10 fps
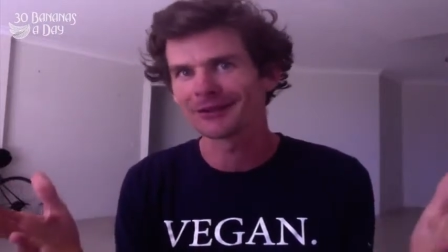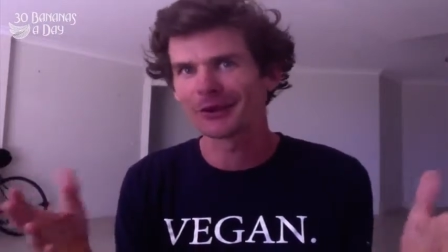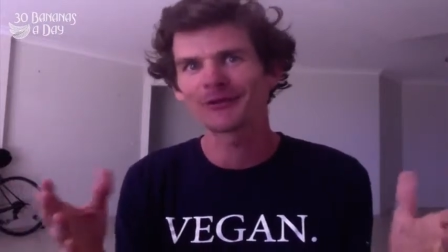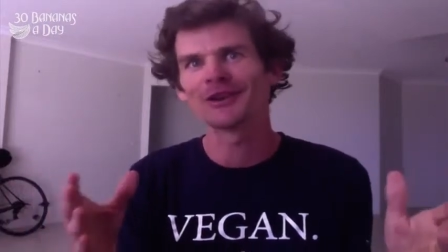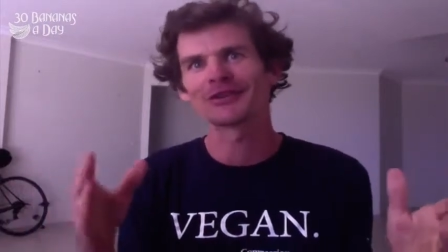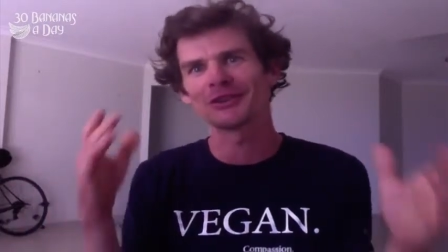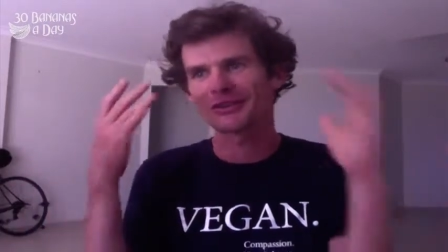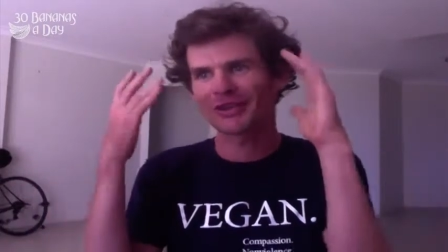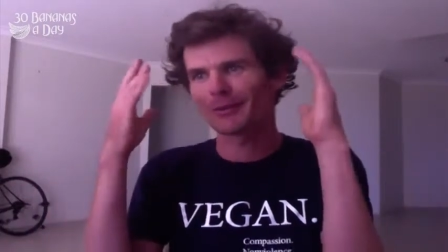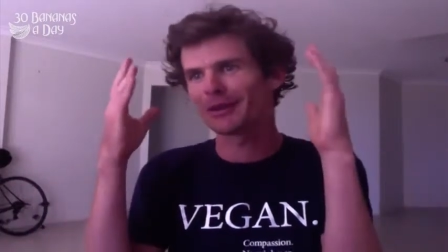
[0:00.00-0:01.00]
Because often it's
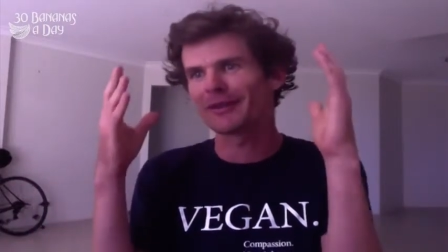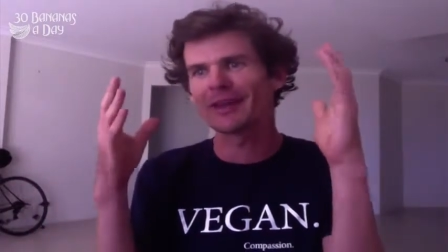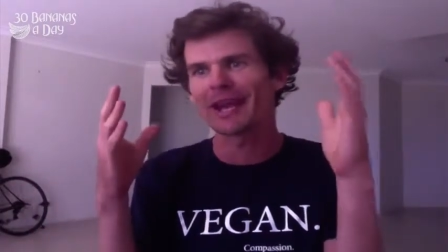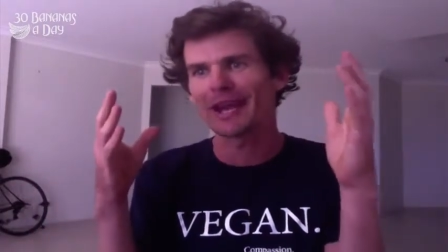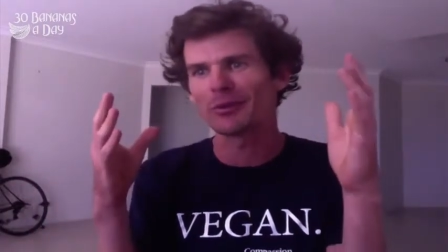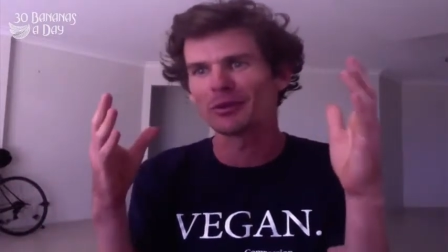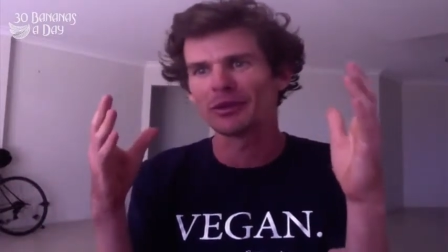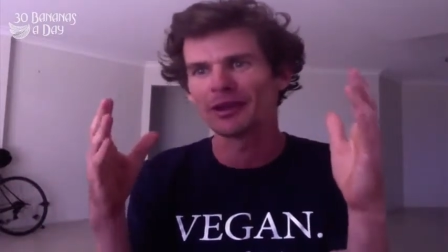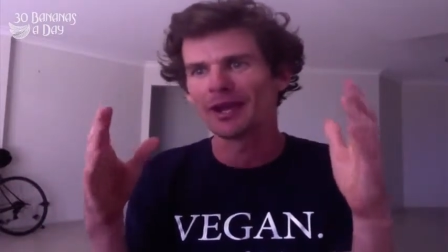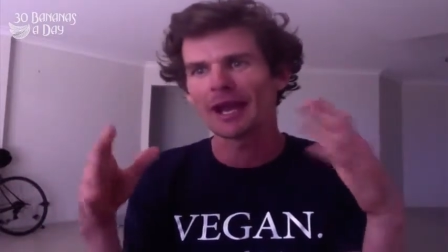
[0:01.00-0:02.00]
just someone in their head
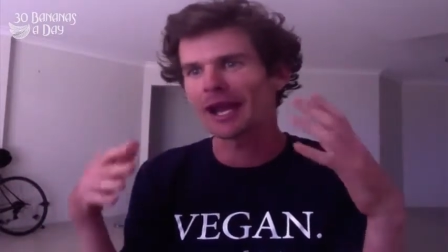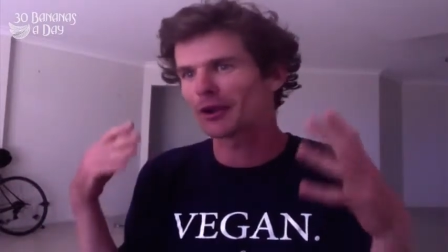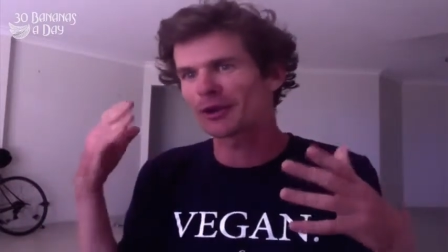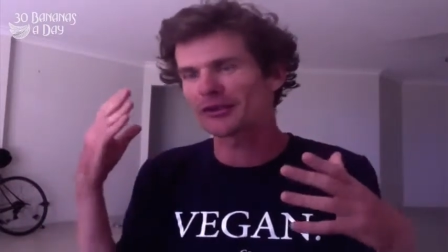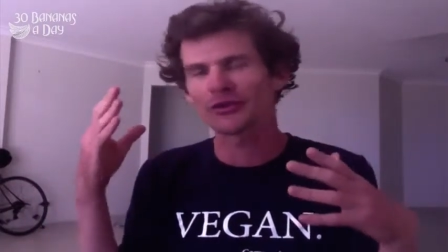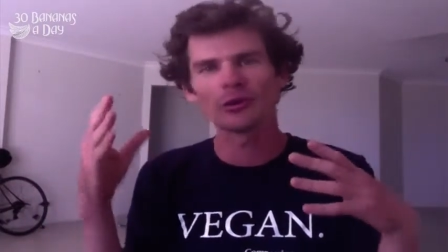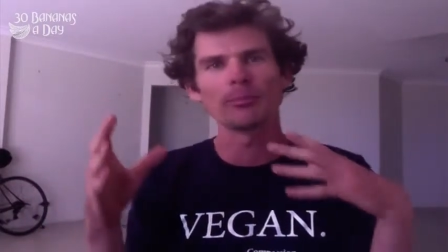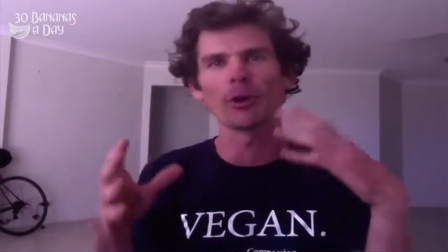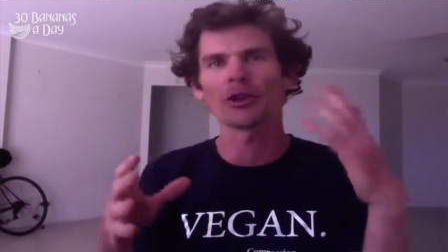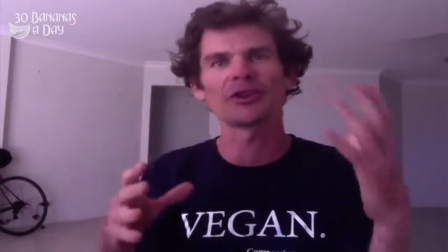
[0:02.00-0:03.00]
with
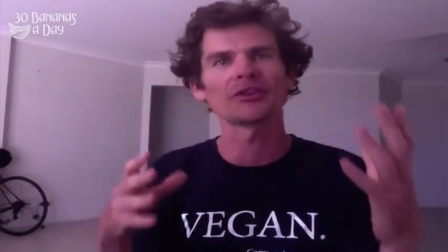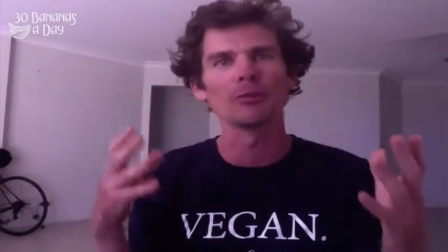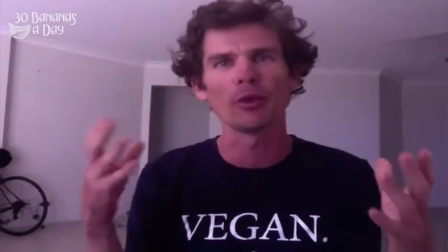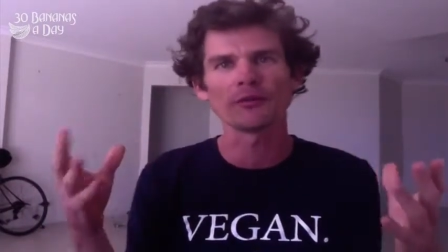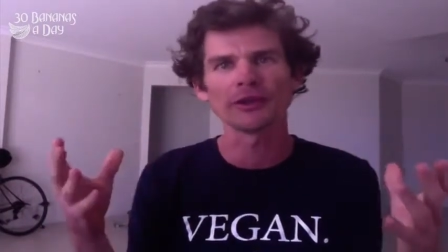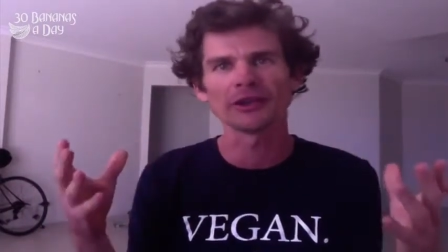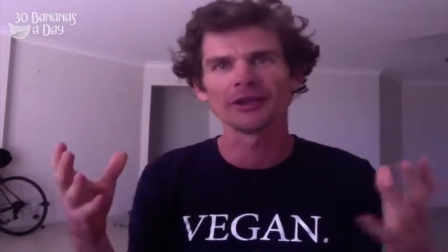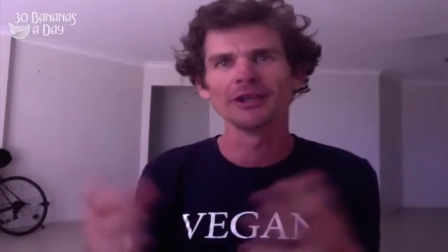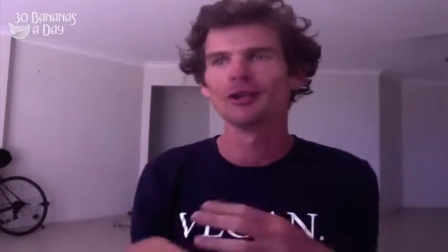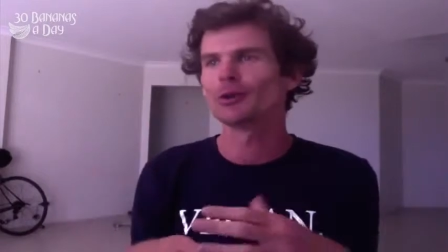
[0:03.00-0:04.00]
anorexia or body
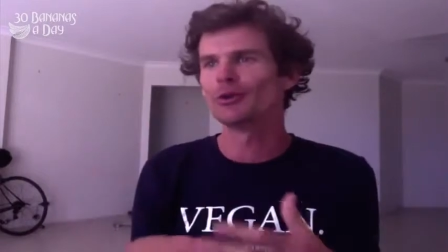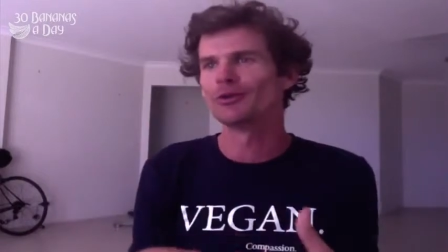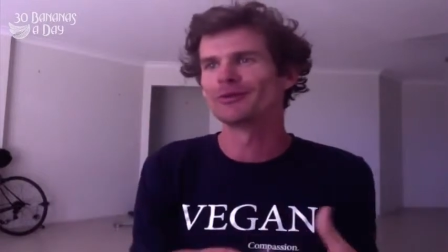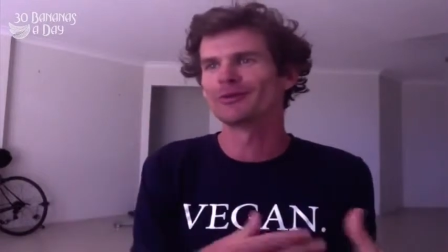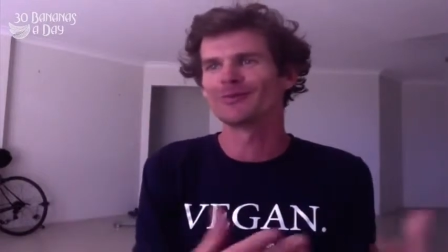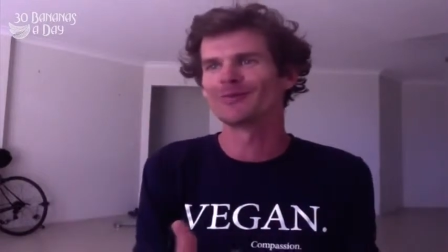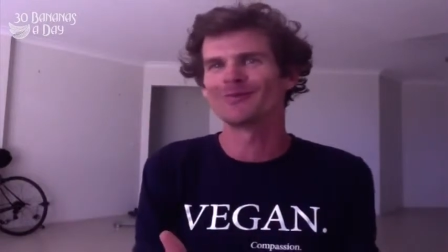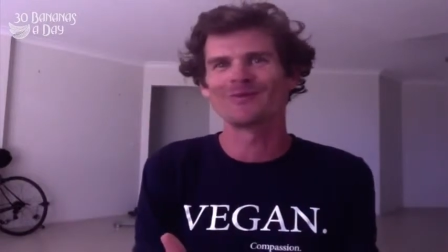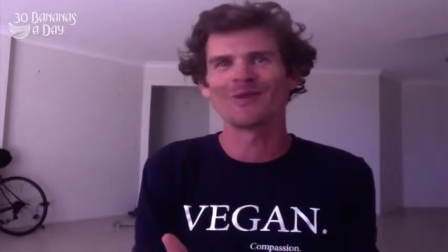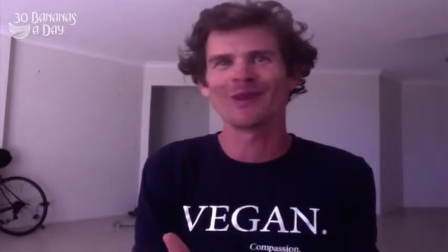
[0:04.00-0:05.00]
dysmorphia who
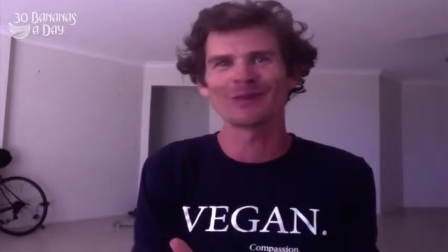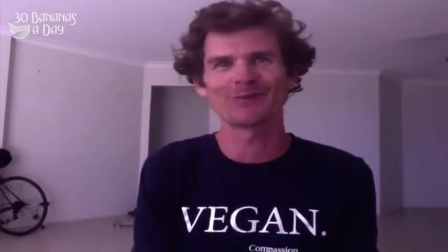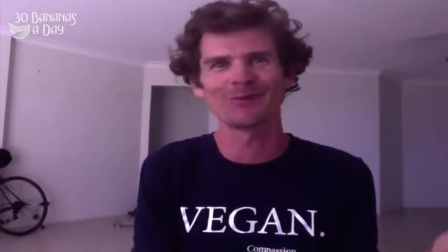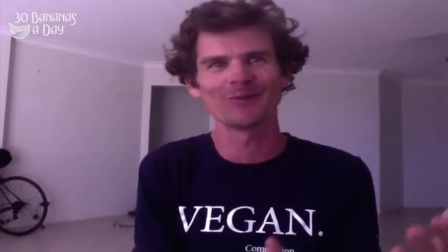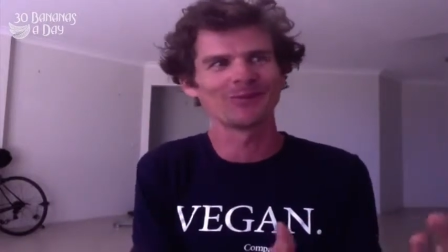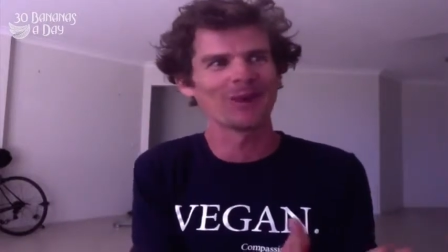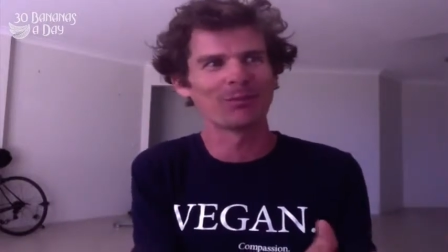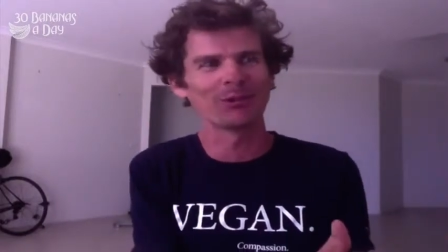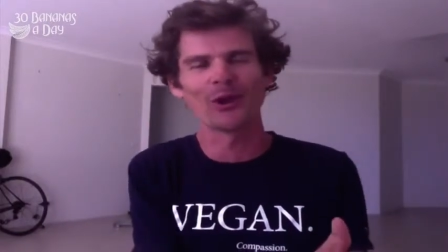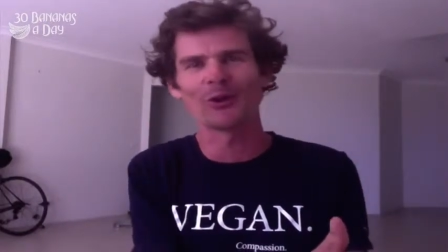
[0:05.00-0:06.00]
thinks
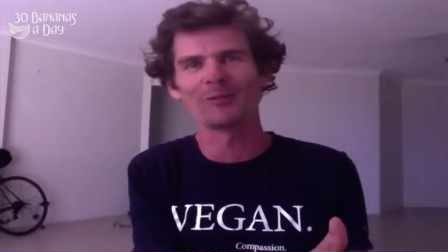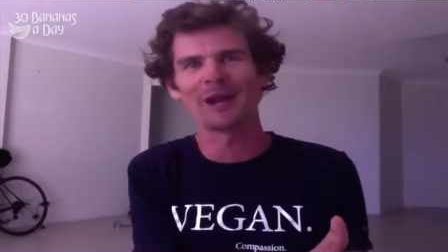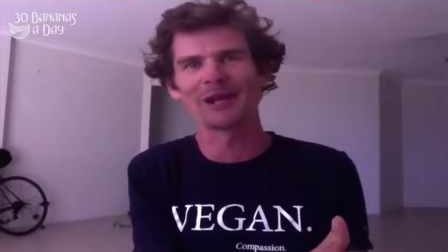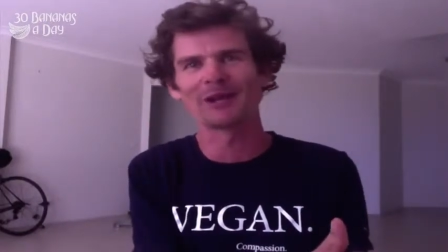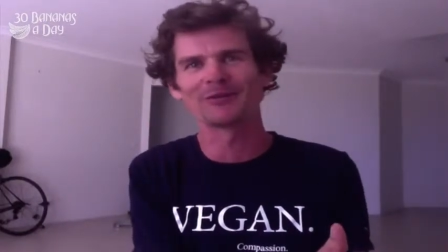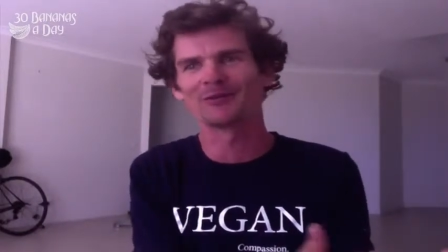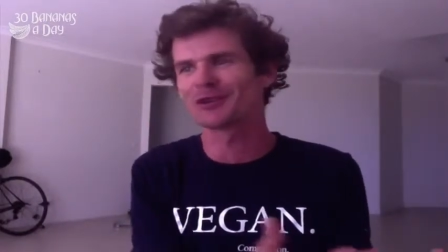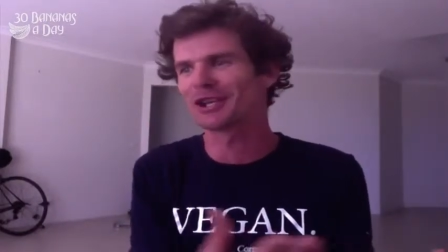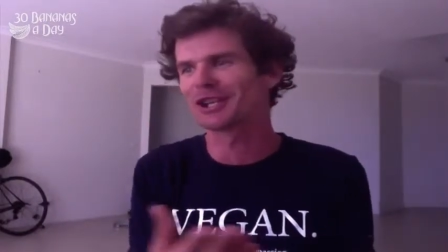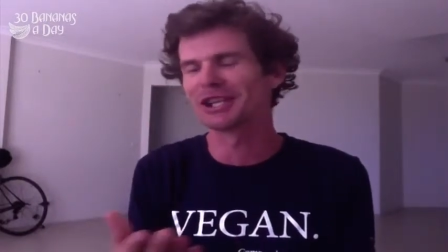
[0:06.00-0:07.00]
a bloated belly from
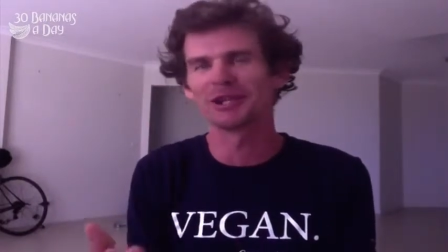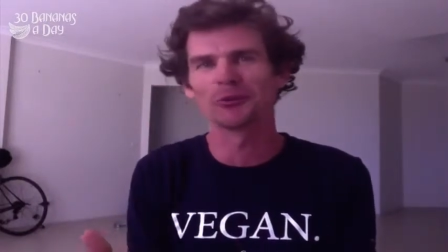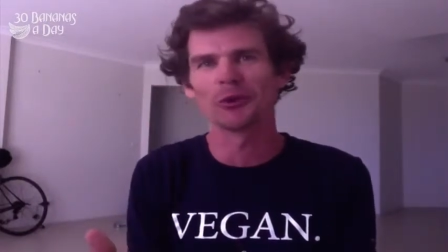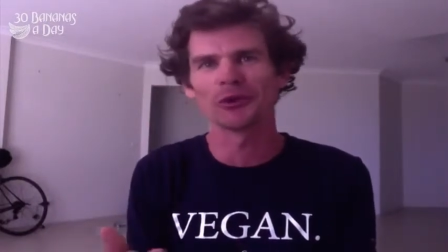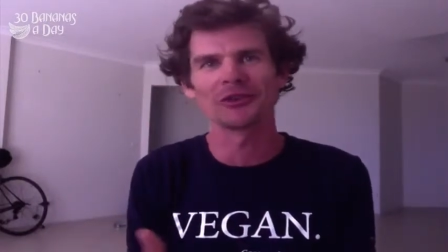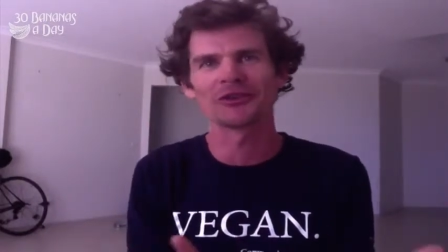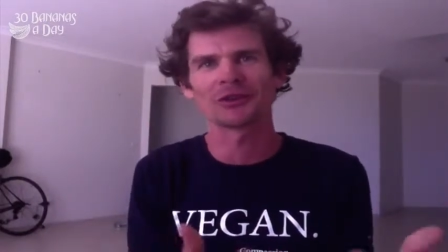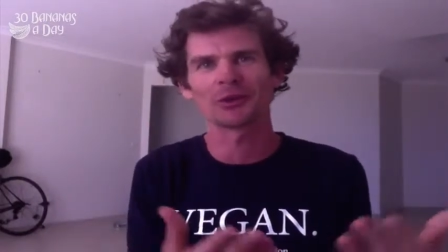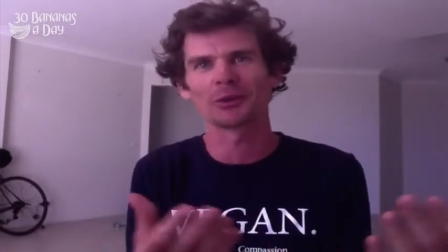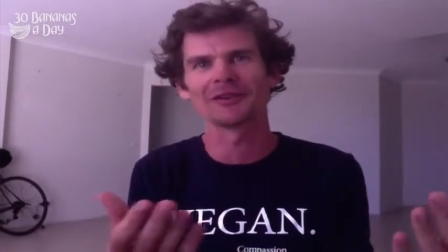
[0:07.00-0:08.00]
drinking a litre of water is
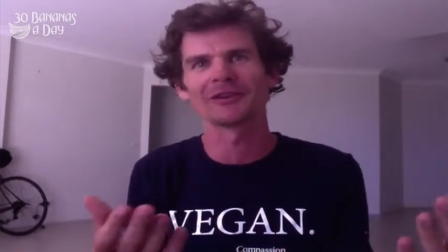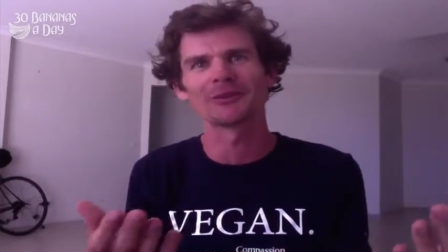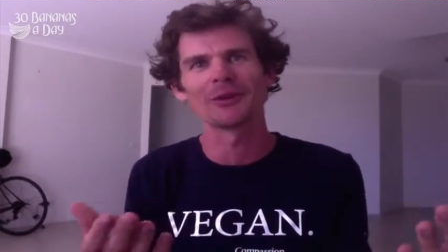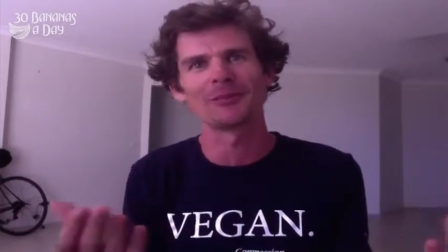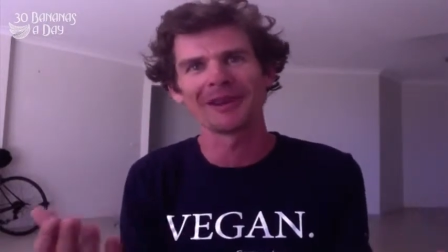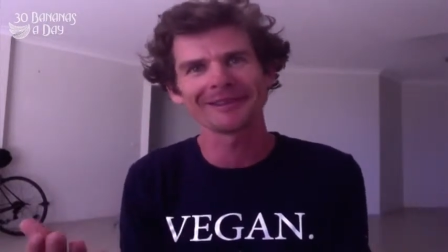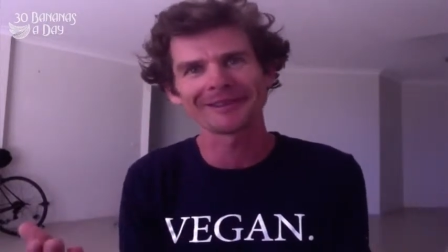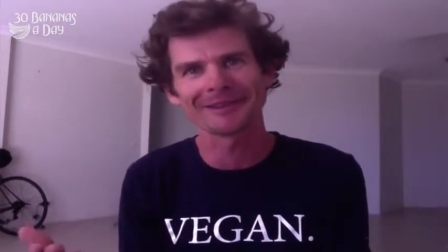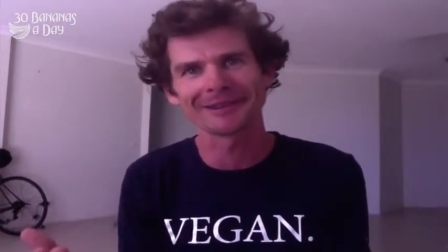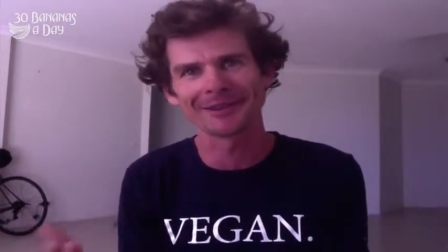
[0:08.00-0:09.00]
equivalent to obesity.